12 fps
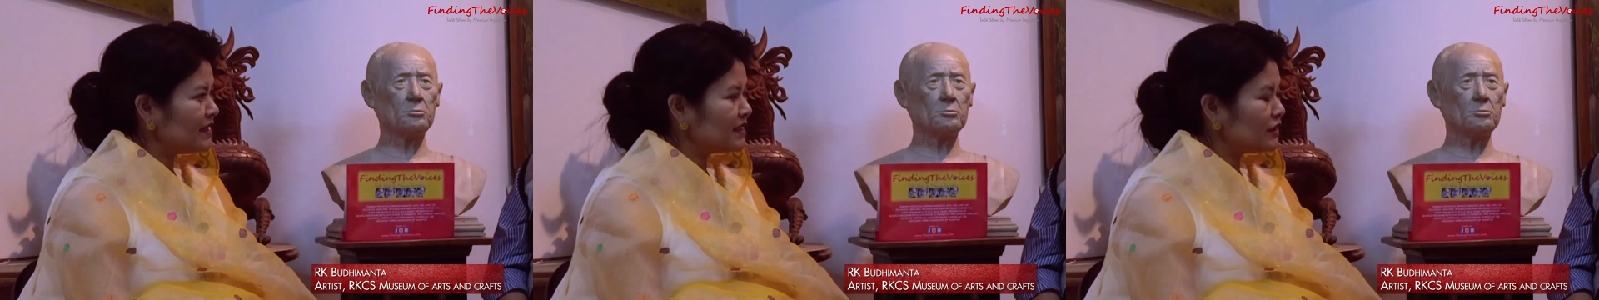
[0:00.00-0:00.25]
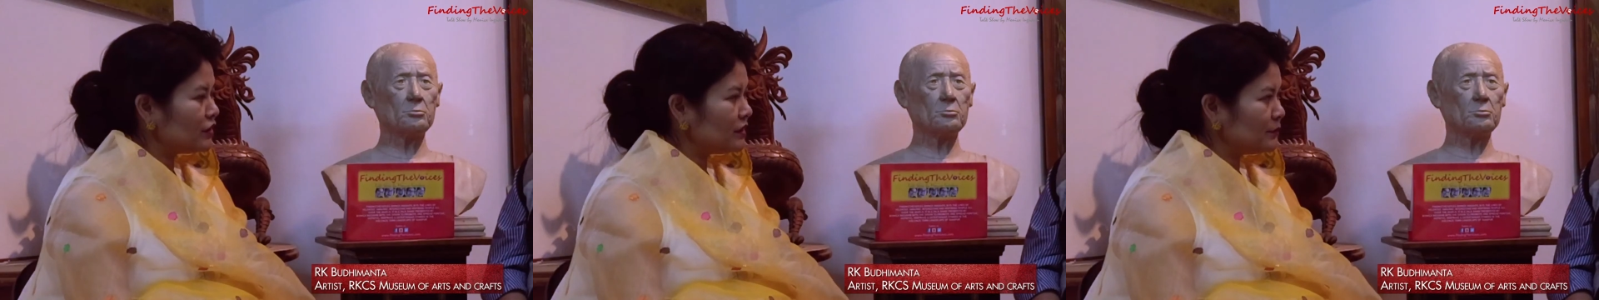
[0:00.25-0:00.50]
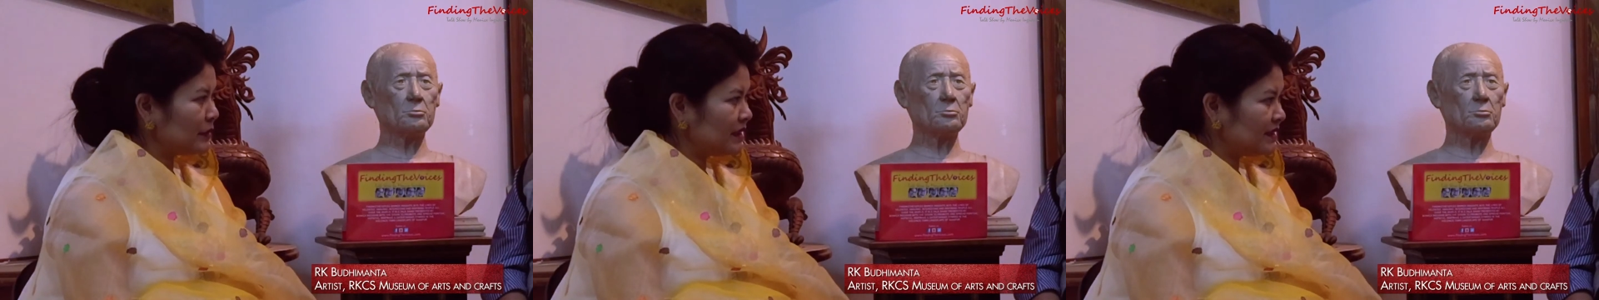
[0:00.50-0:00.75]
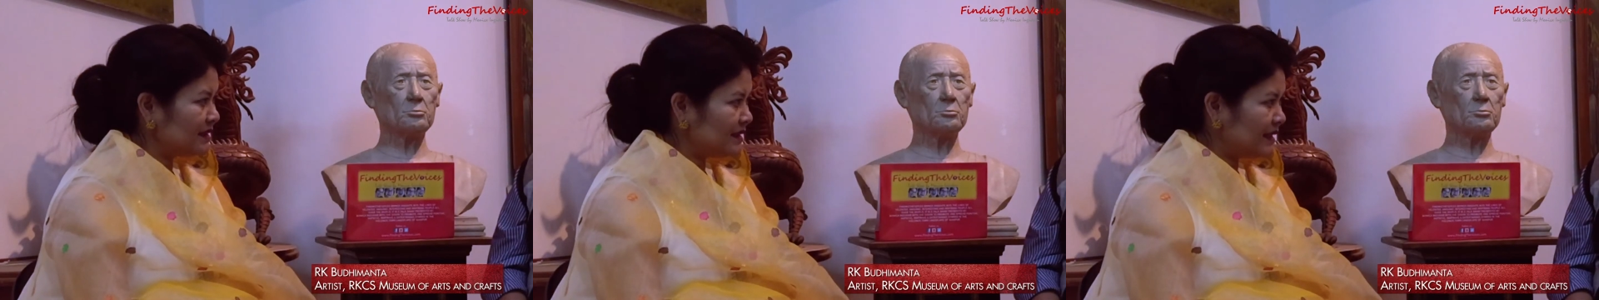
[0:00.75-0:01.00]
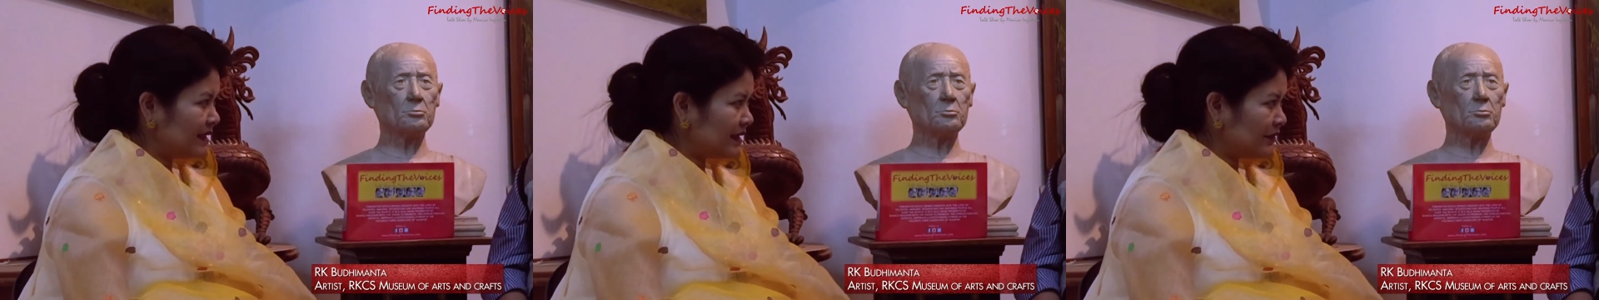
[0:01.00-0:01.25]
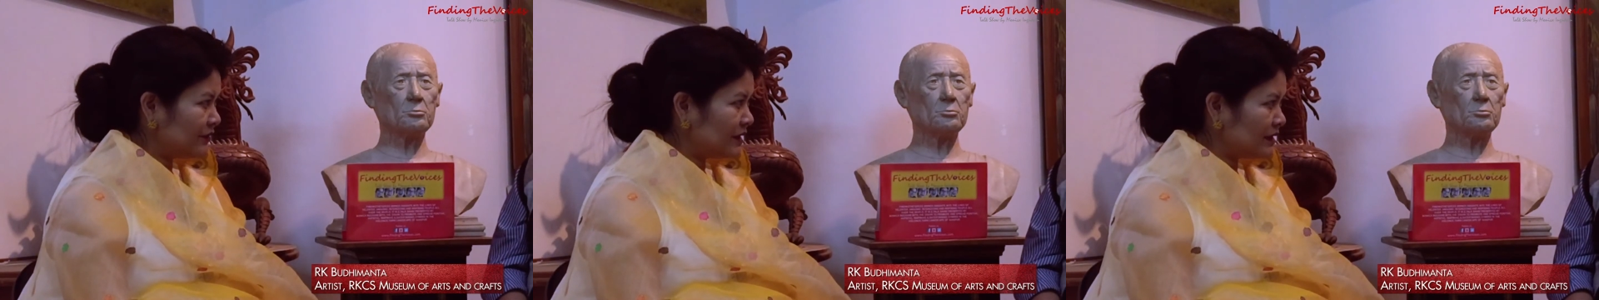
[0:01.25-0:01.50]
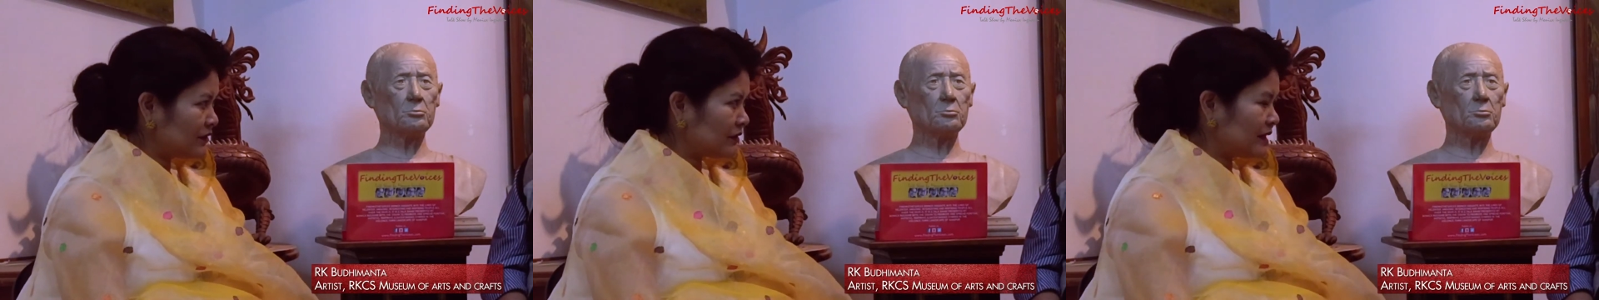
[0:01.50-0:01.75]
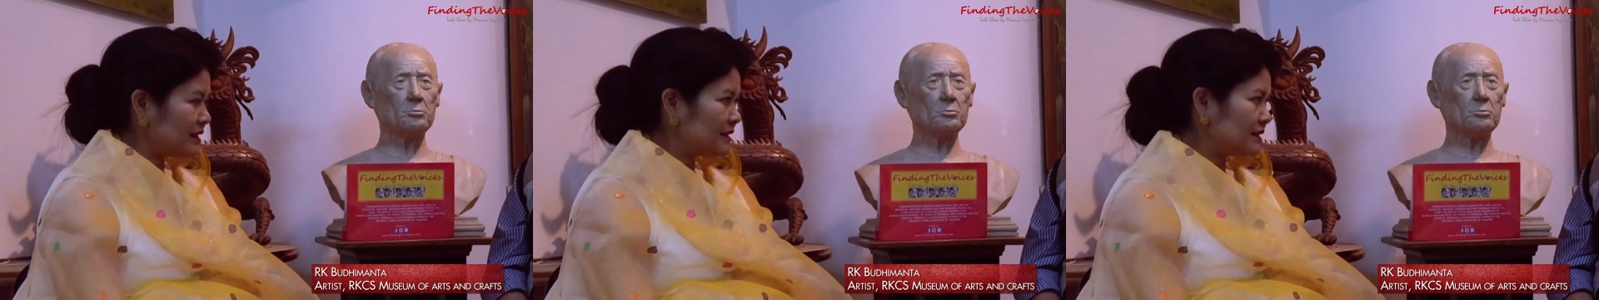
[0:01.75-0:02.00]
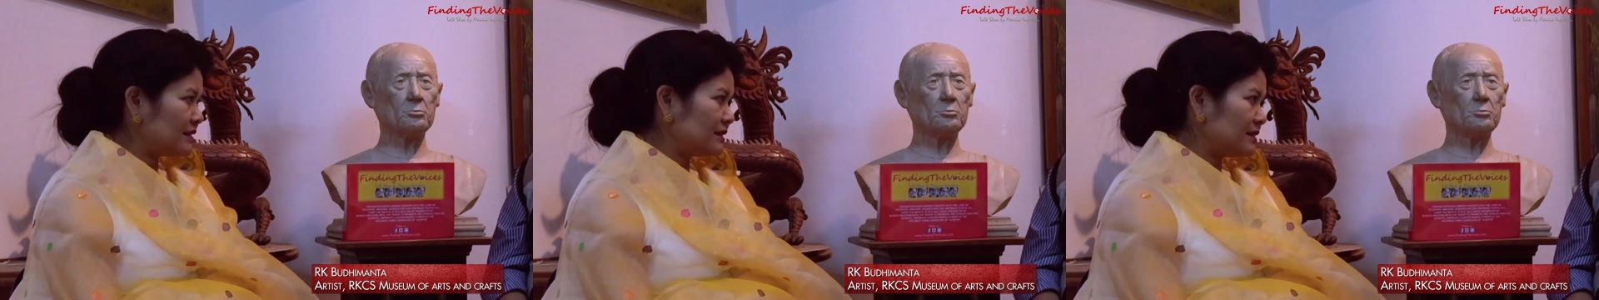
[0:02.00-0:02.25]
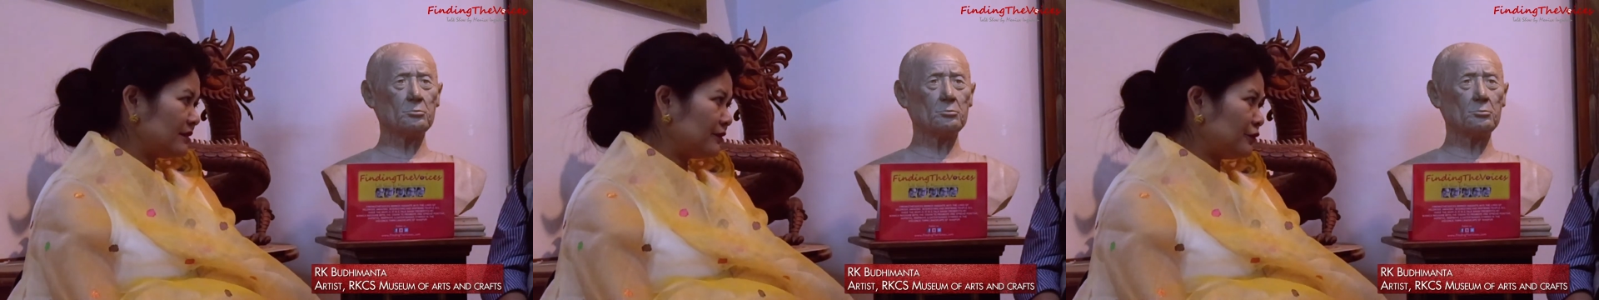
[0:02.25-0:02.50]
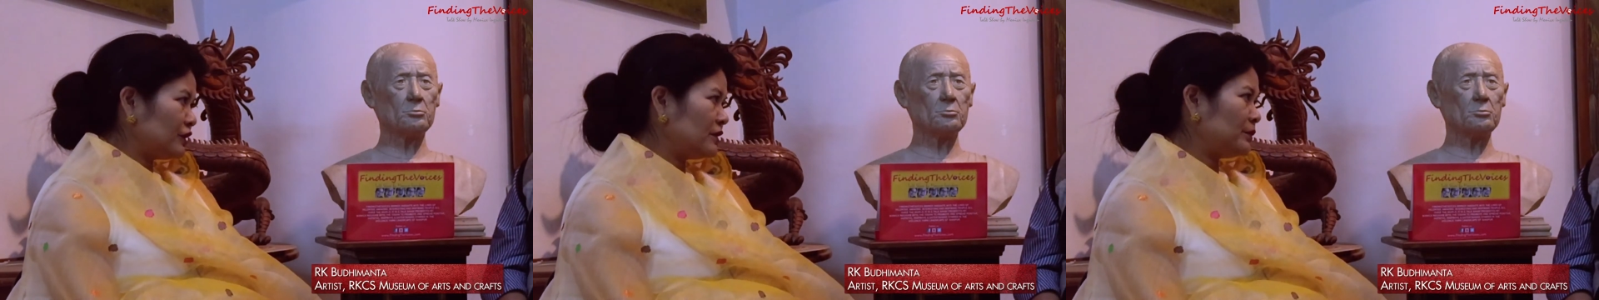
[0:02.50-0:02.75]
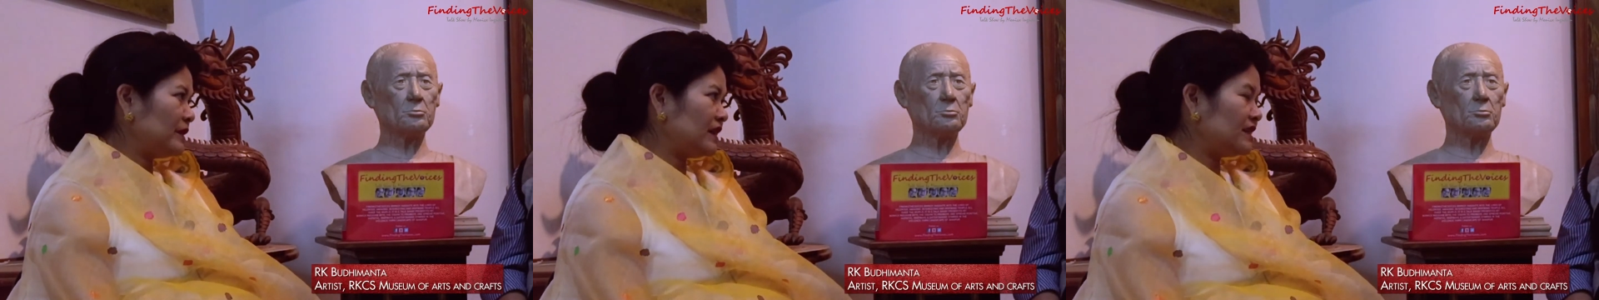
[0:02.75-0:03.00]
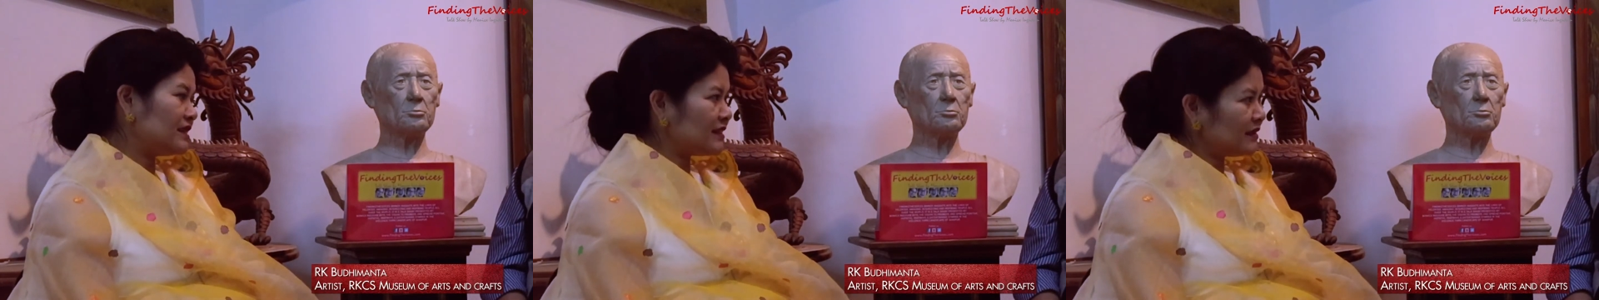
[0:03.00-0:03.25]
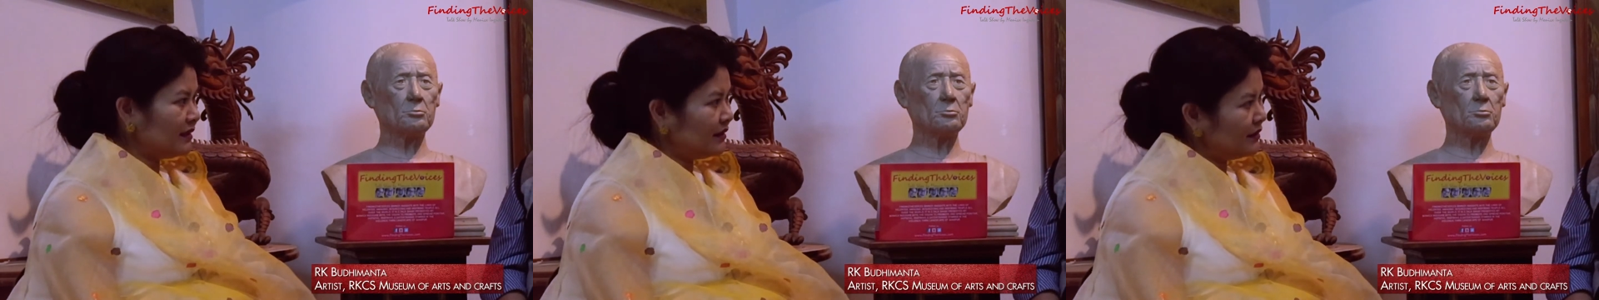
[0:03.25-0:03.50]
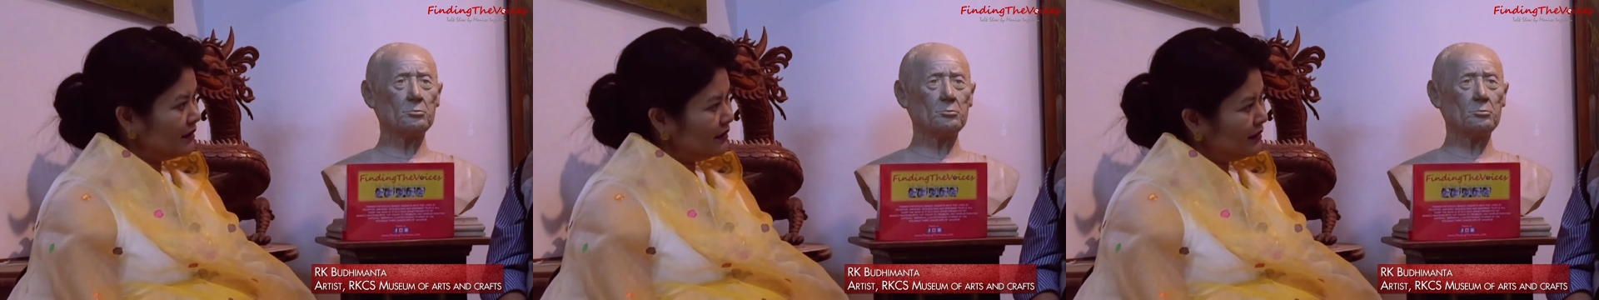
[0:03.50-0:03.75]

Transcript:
Speaker 1: didn't. But did they, they give the credit for the painting?